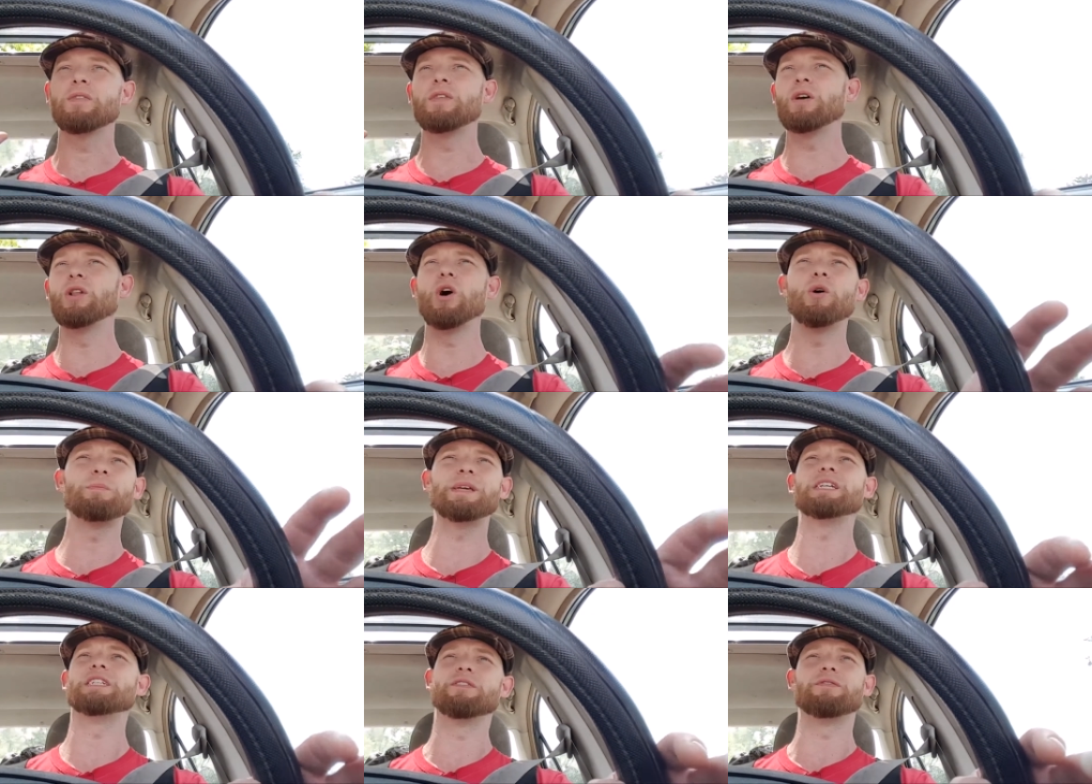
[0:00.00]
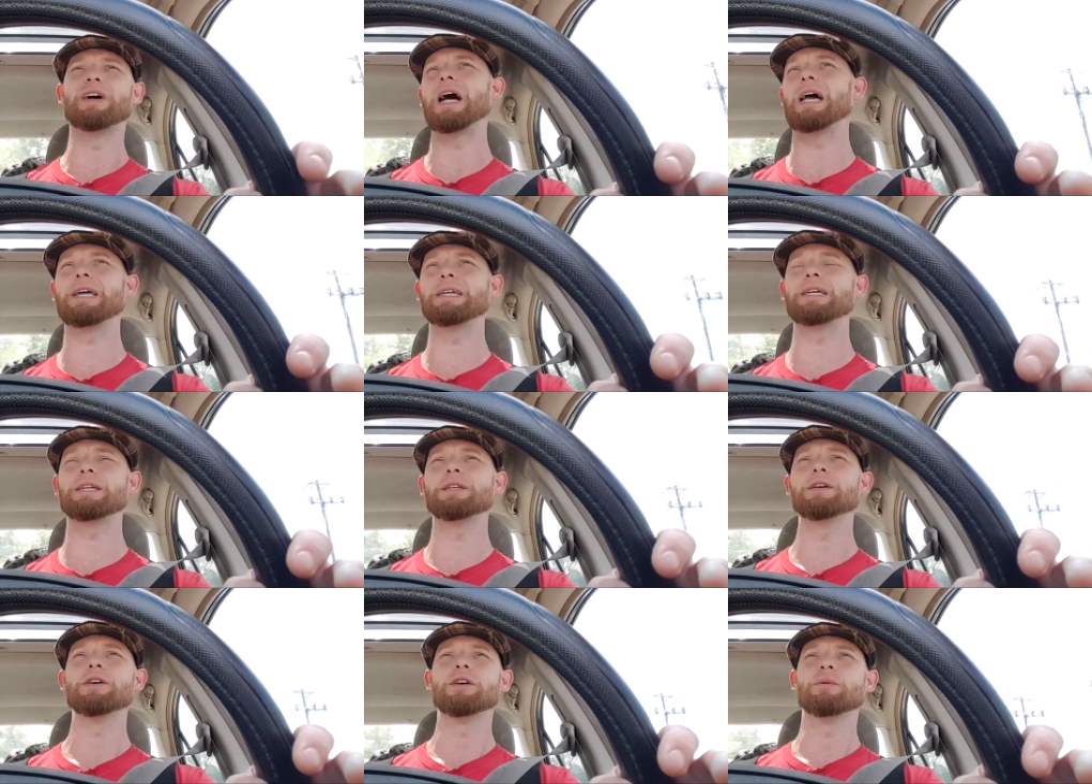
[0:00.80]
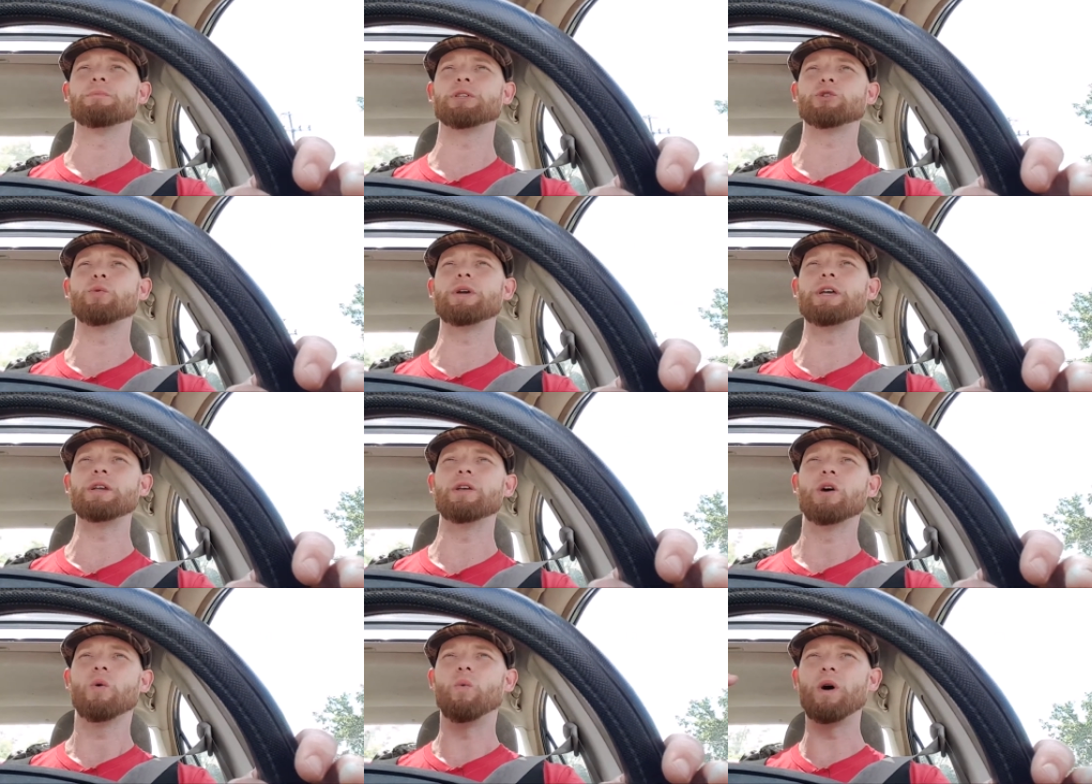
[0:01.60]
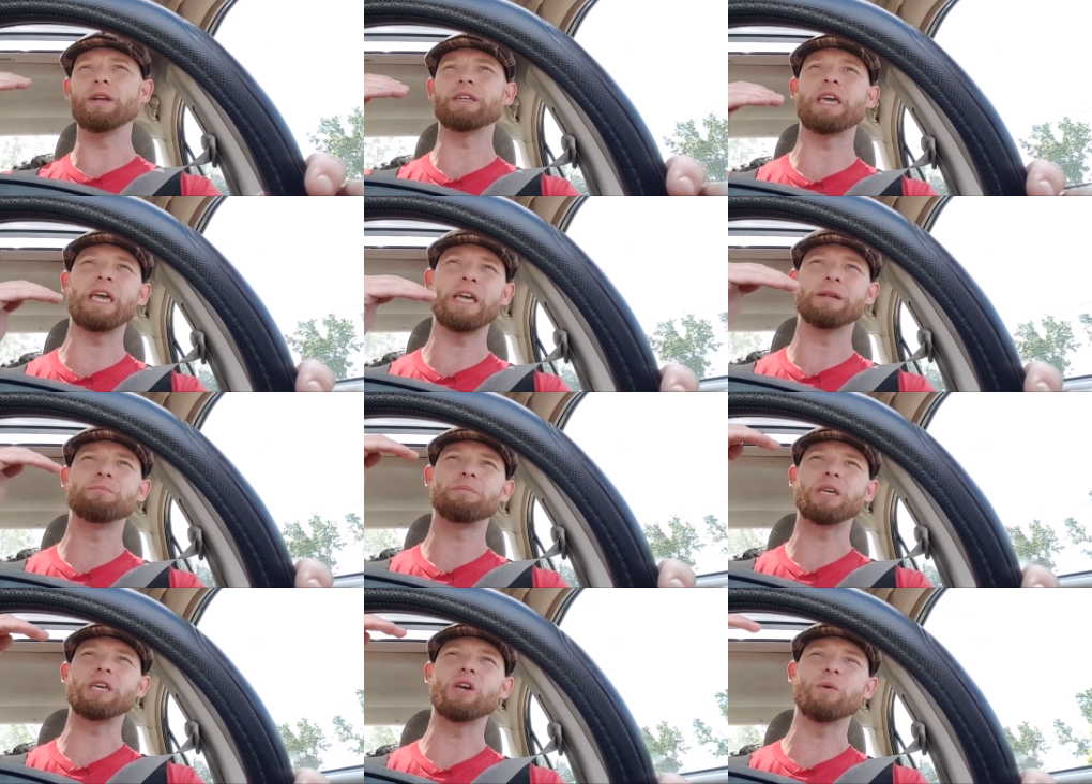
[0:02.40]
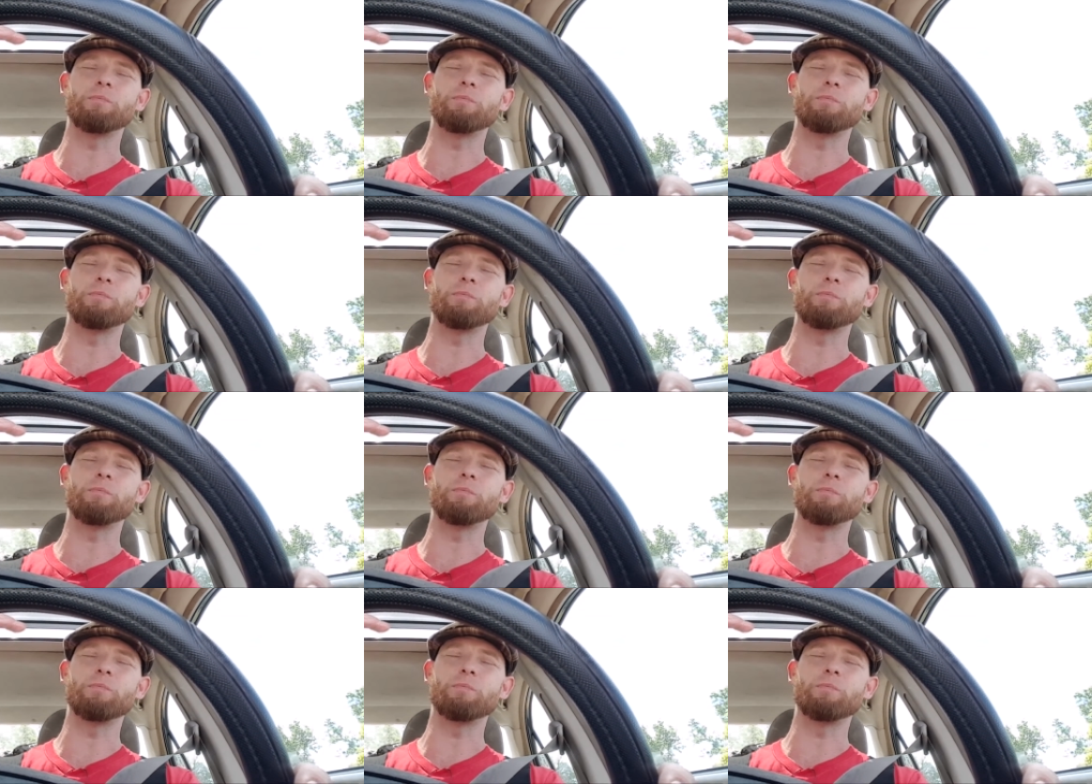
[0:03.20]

they'll all be divided between what can be